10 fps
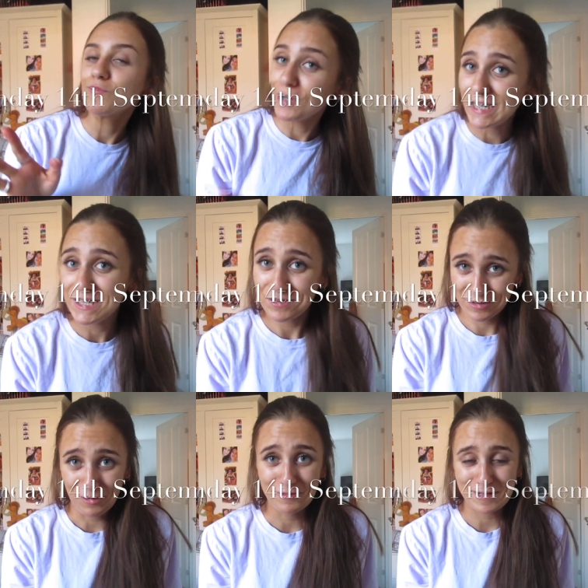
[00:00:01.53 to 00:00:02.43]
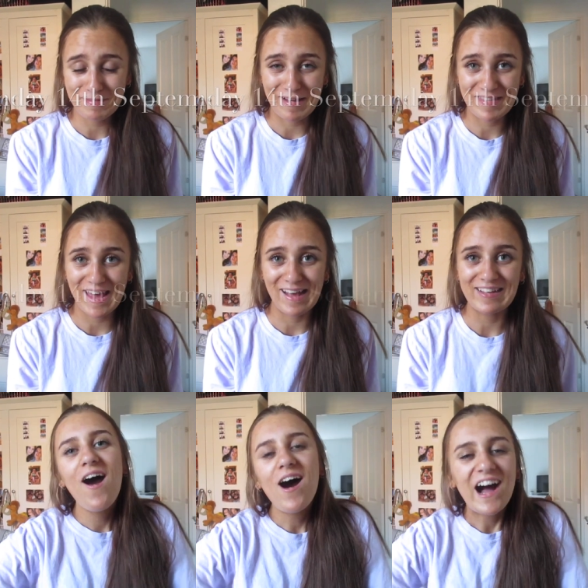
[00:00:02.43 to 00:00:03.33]
really sorry about that.
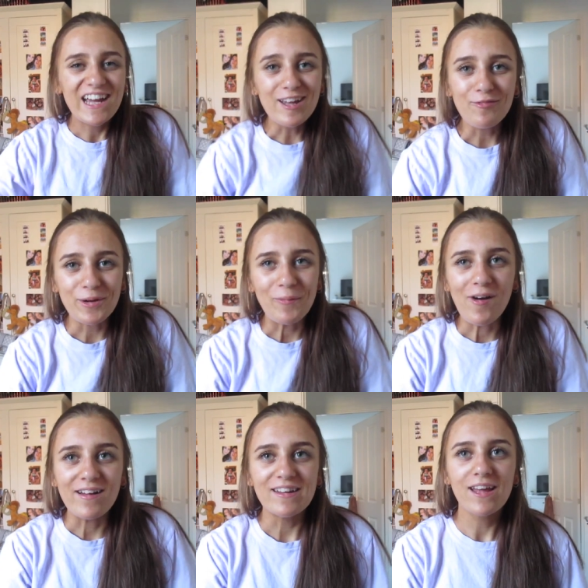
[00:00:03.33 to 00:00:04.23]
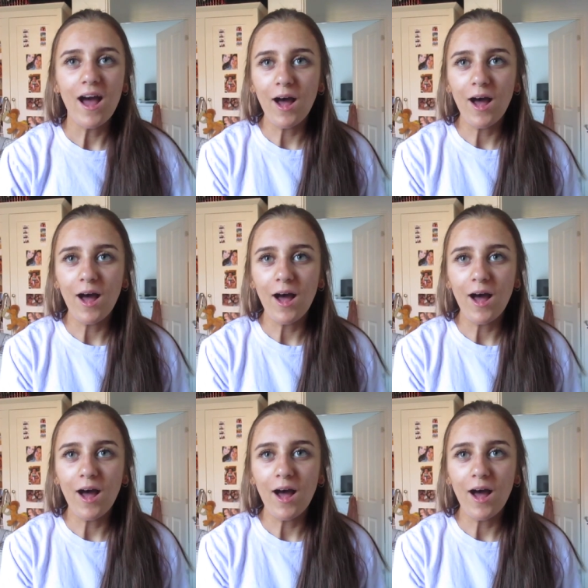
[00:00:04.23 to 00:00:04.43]
Hi everyone,